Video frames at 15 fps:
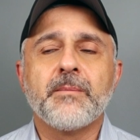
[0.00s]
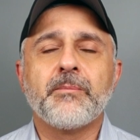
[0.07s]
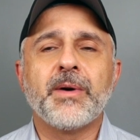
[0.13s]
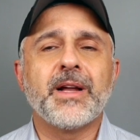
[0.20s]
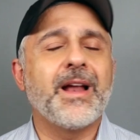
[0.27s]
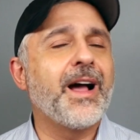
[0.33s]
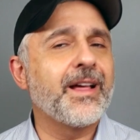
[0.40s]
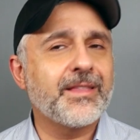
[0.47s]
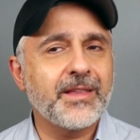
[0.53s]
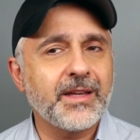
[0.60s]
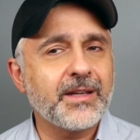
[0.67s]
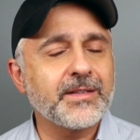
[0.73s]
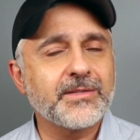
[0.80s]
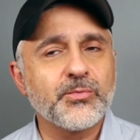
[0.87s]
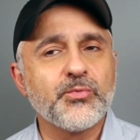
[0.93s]
but I
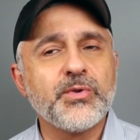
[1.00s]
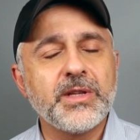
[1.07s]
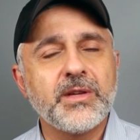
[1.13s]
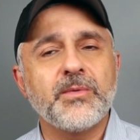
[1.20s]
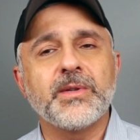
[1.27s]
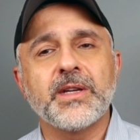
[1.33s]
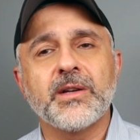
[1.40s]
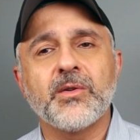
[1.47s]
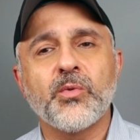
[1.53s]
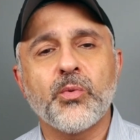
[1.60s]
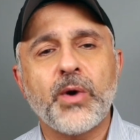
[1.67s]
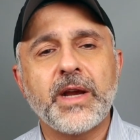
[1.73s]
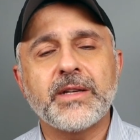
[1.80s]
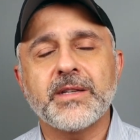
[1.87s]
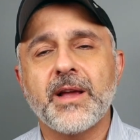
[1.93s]
think it's really, really a
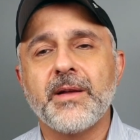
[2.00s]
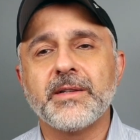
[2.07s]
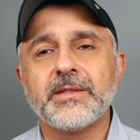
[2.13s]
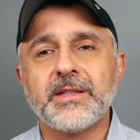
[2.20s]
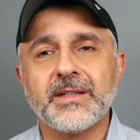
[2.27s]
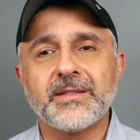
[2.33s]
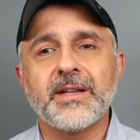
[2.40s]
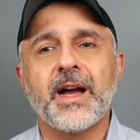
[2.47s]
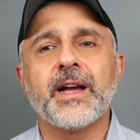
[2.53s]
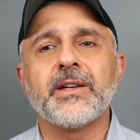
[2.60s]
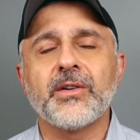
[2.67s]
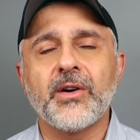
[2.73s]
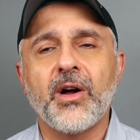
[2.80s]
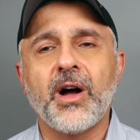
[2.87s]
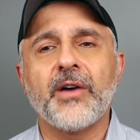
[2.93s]
great
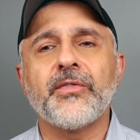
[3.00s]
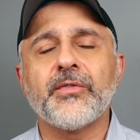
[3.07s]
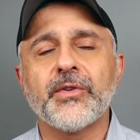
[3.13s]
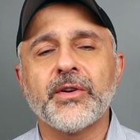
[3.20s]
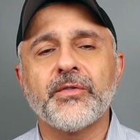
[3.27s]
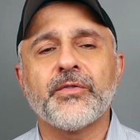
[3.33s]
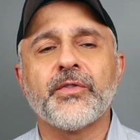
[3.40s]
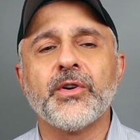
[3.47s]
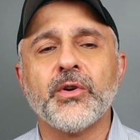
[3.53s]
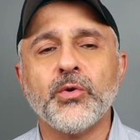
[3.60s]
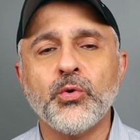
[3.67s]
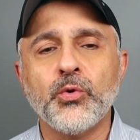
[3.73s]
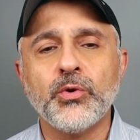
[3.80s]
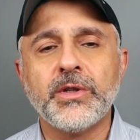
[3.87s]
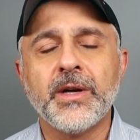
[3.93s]
designer offering for
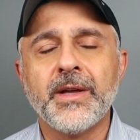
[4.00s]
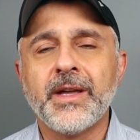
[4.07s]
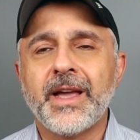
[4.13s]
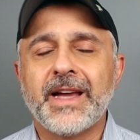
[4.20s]
oud.